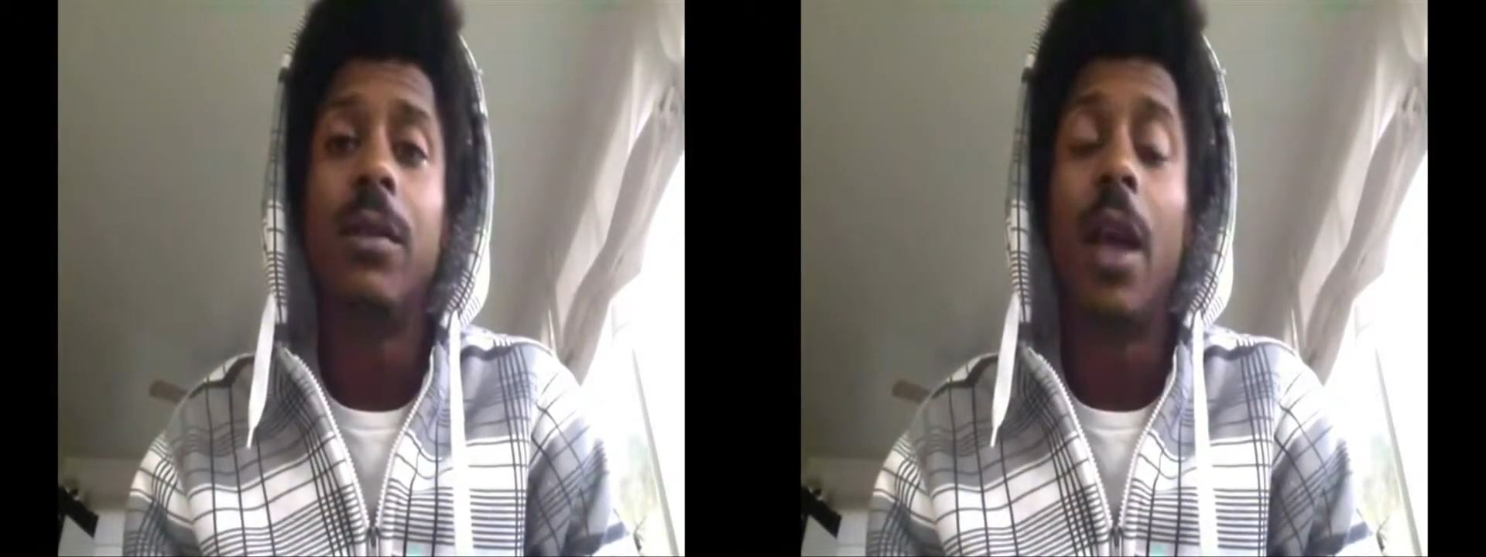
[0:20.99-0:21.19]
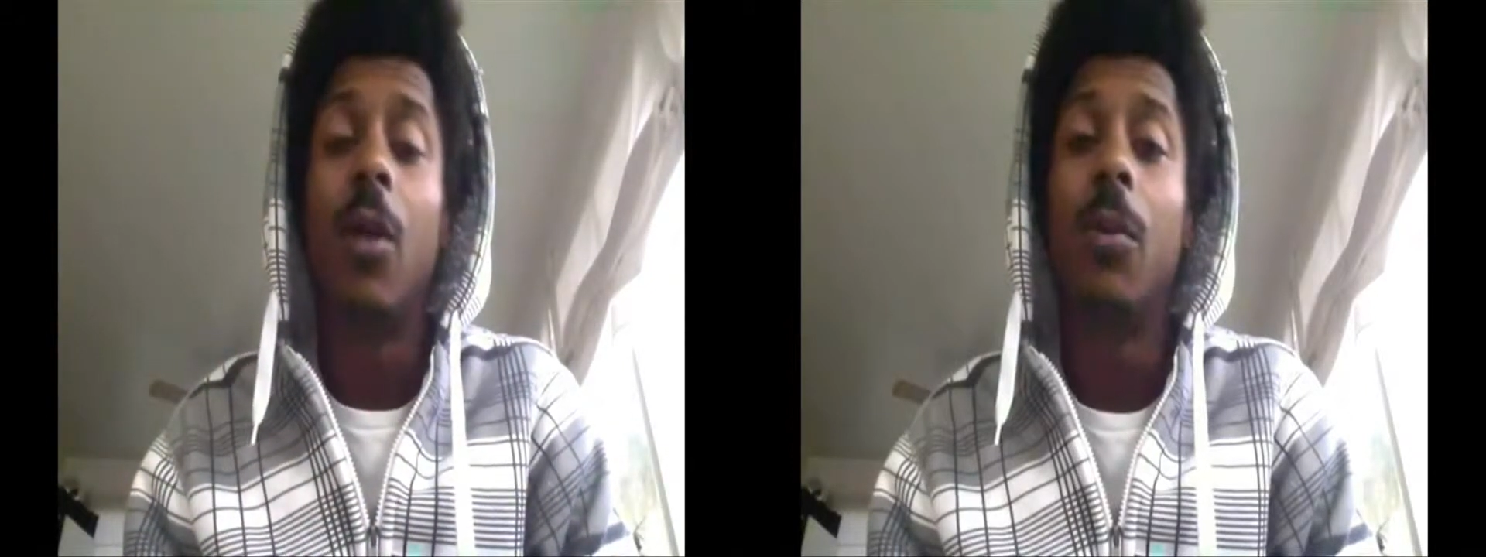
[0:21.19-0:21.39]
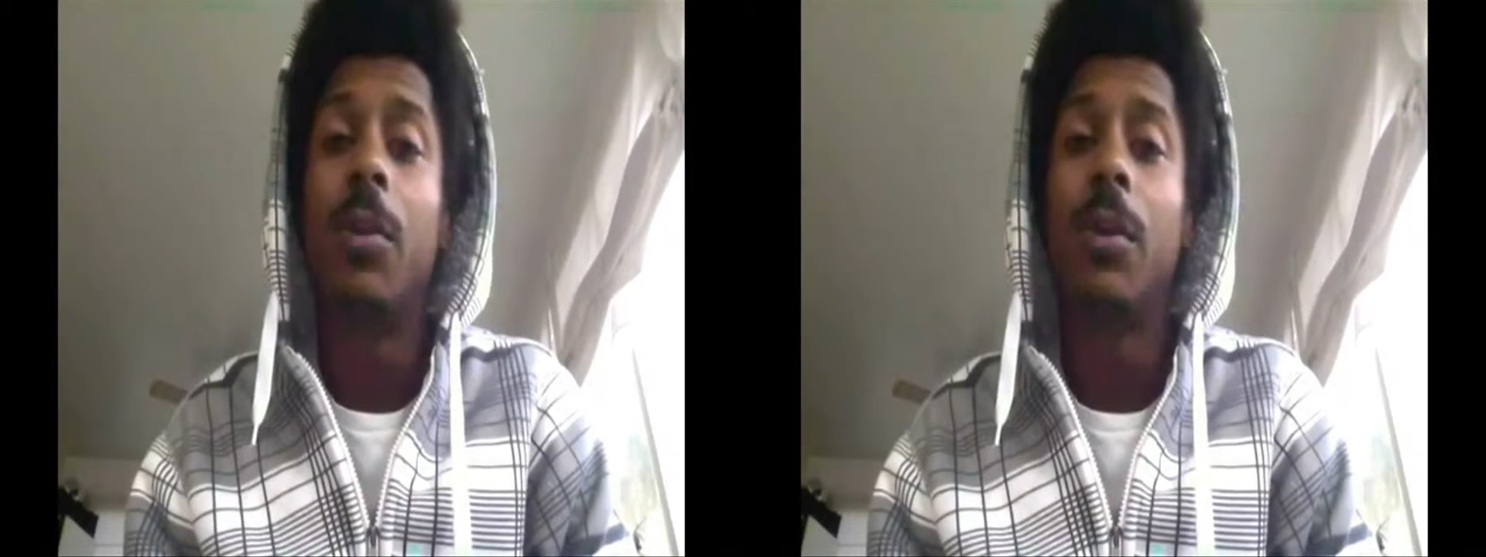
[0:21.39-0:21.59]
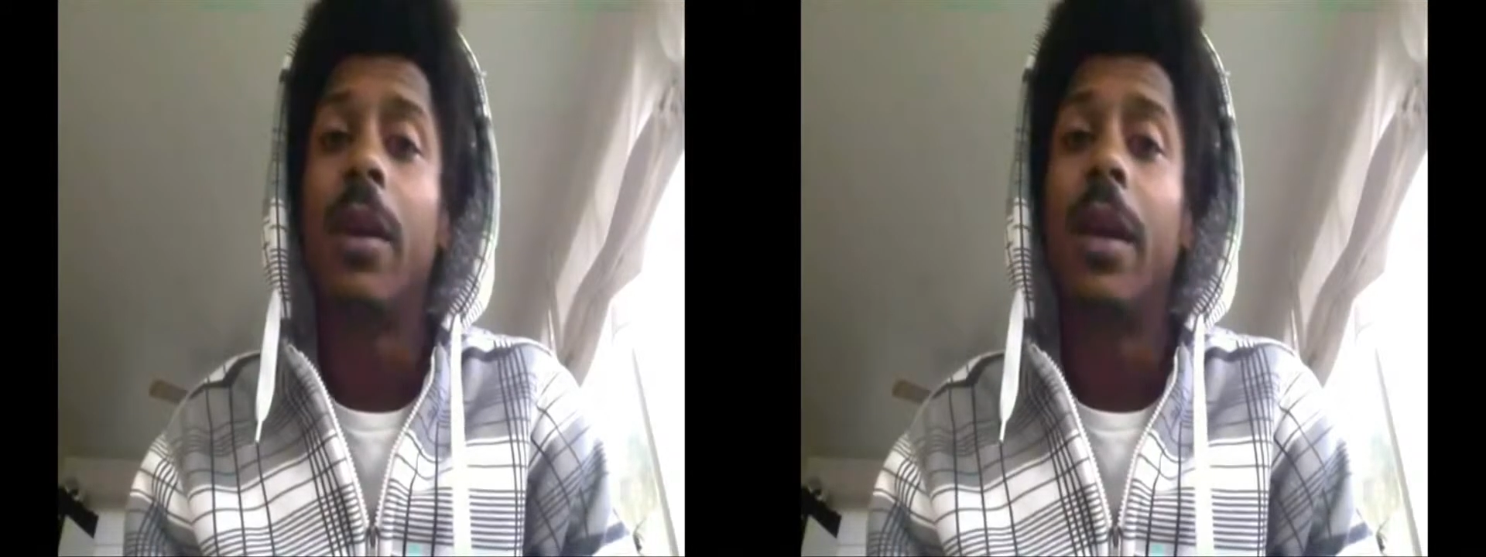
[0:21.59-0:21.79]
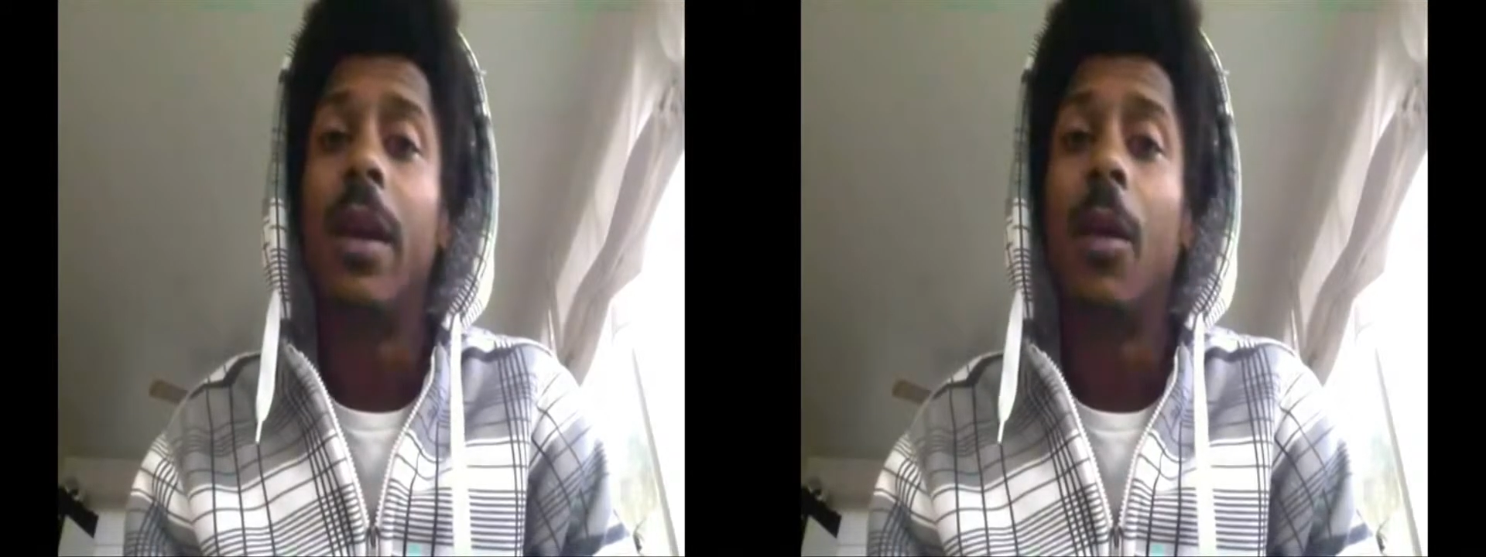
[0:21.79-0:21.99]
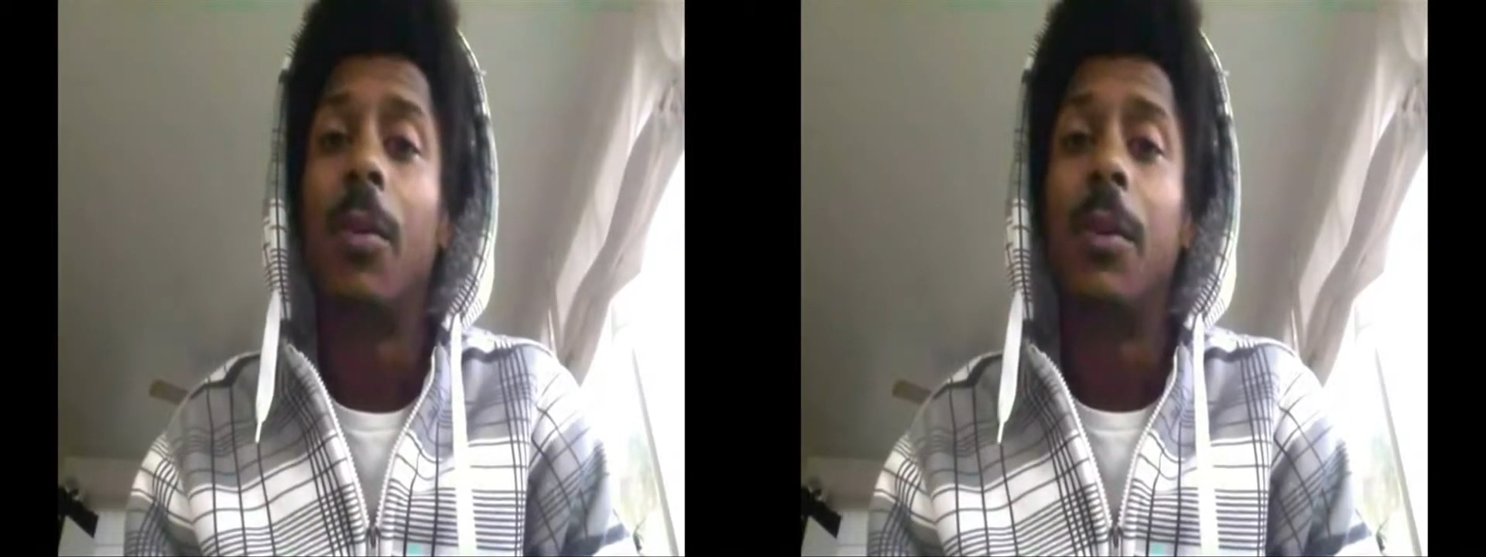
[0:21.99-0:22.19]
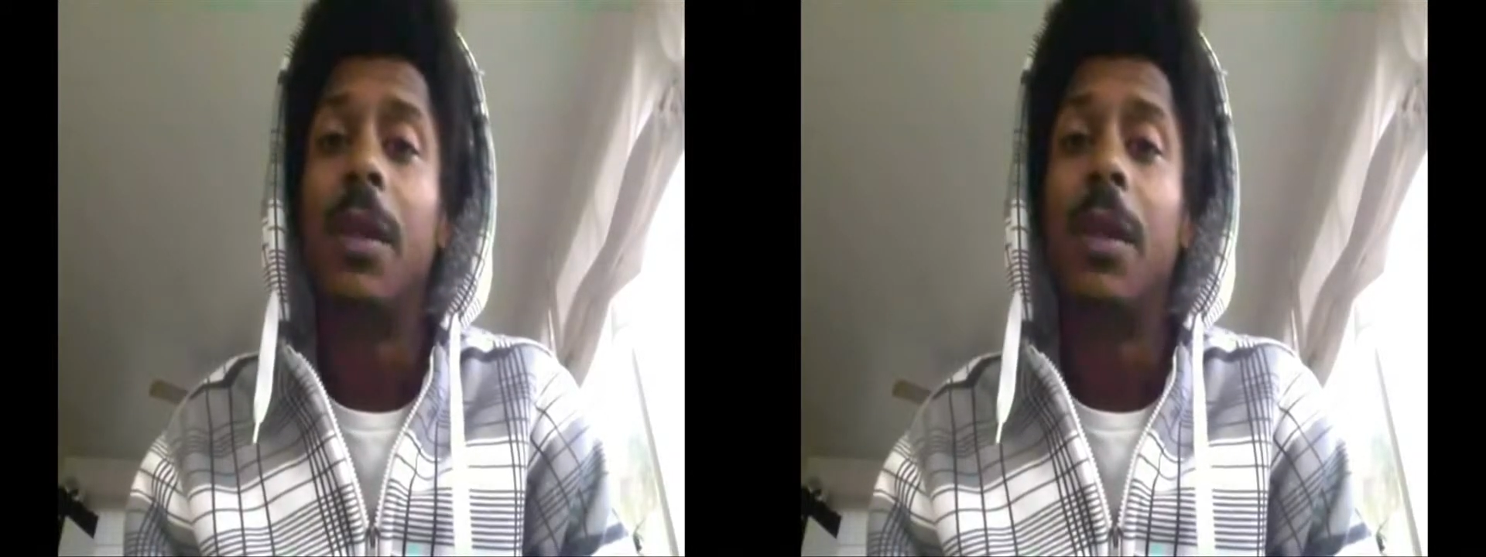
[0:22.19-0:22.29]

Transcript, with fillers: help in helping